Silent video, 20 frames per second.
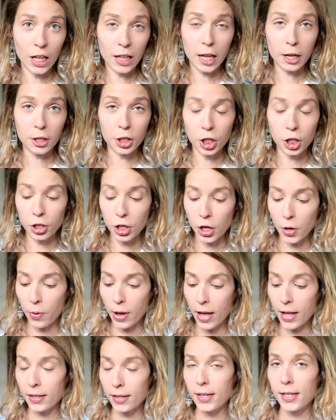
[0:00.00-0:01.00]
That should do
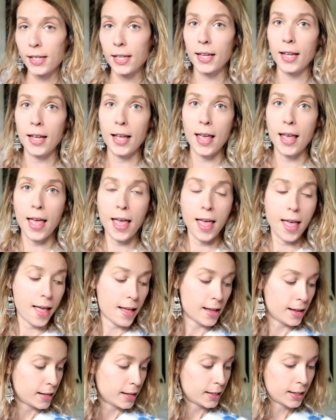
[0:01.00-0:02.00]
it.
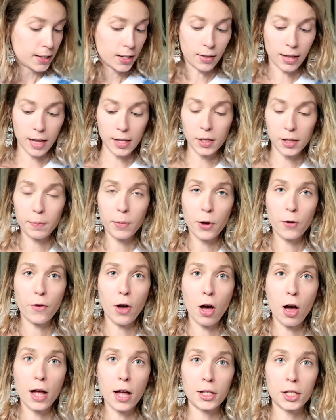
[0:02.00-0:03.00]
So let's move
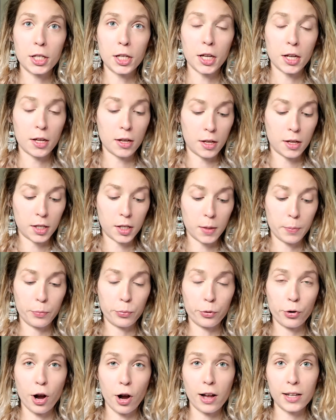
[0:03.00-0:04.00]
on to some
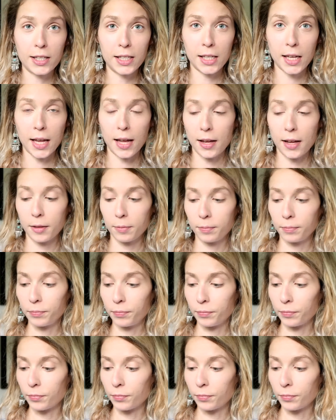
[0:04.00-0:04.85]
bronzing.